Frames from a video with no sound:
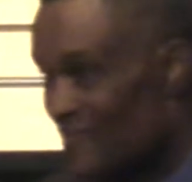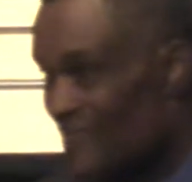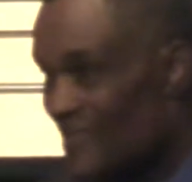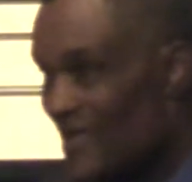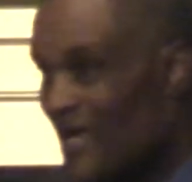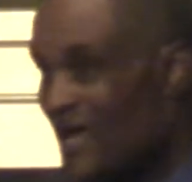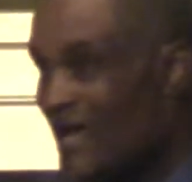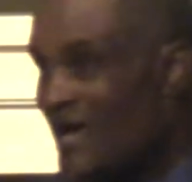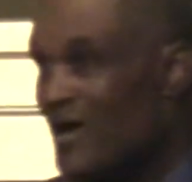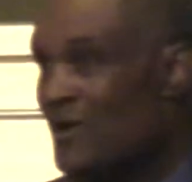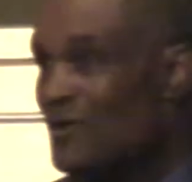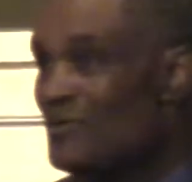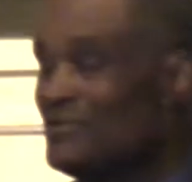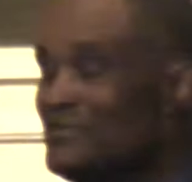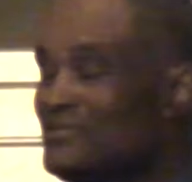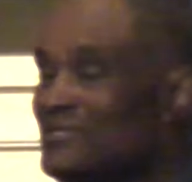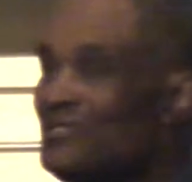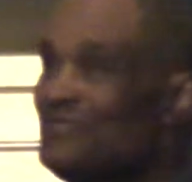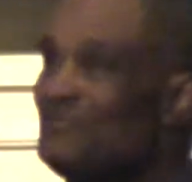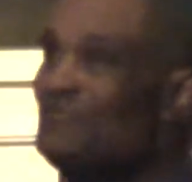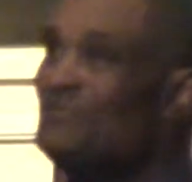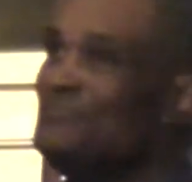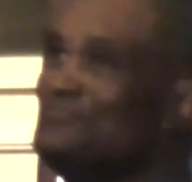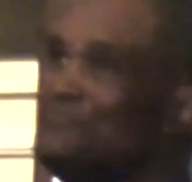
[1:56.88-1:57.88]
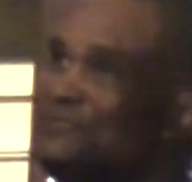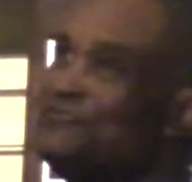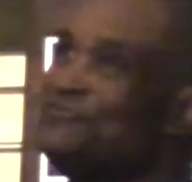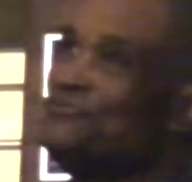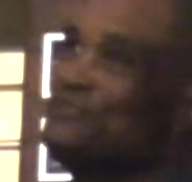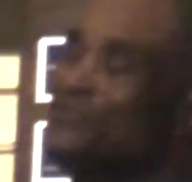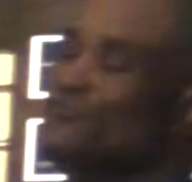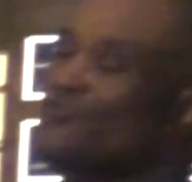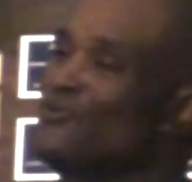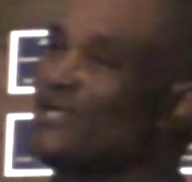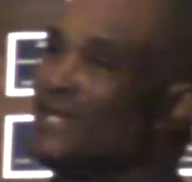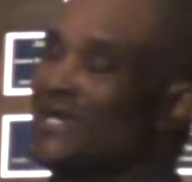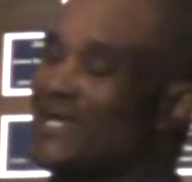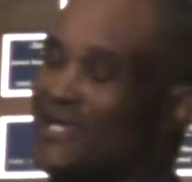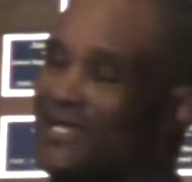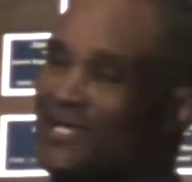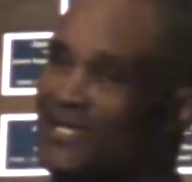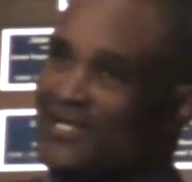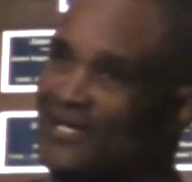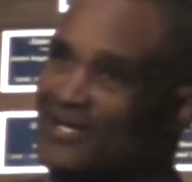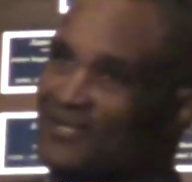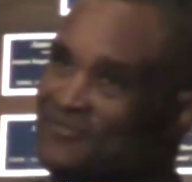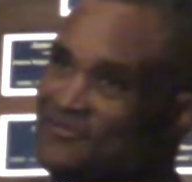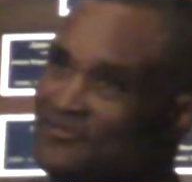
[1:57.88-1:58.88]
Now, let me see what I
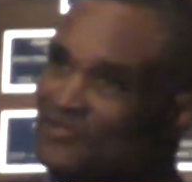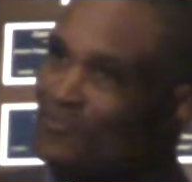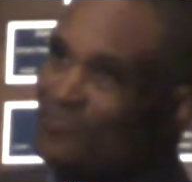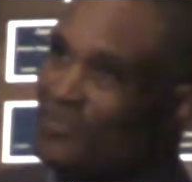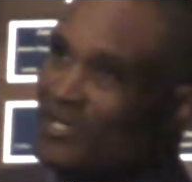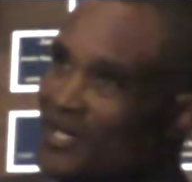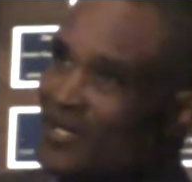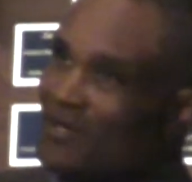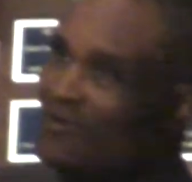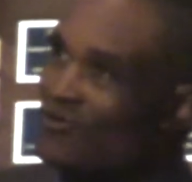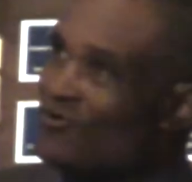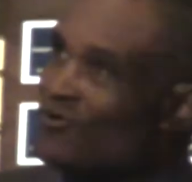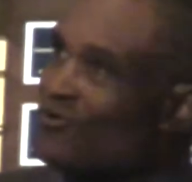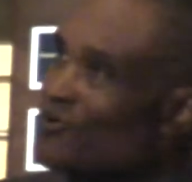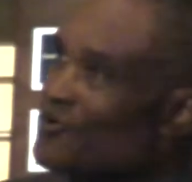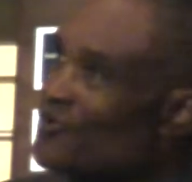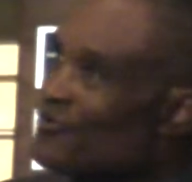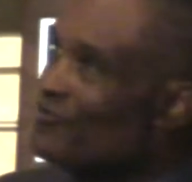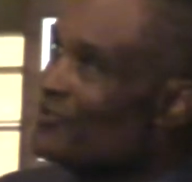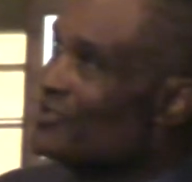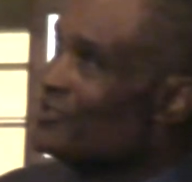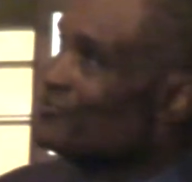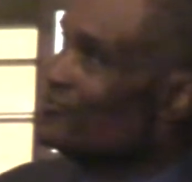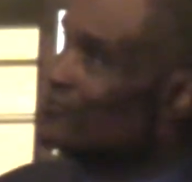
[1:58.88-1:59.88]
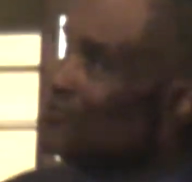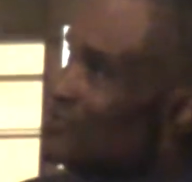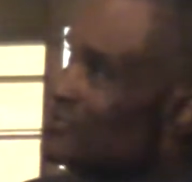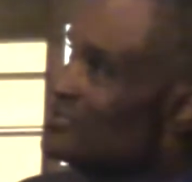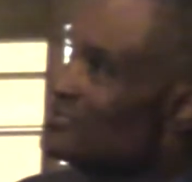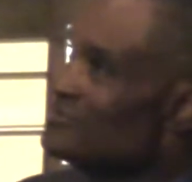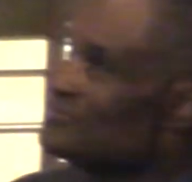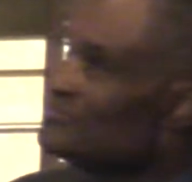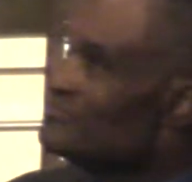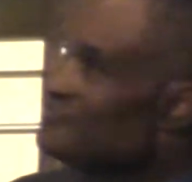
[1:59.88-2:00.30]
can say about Carl Greenwood.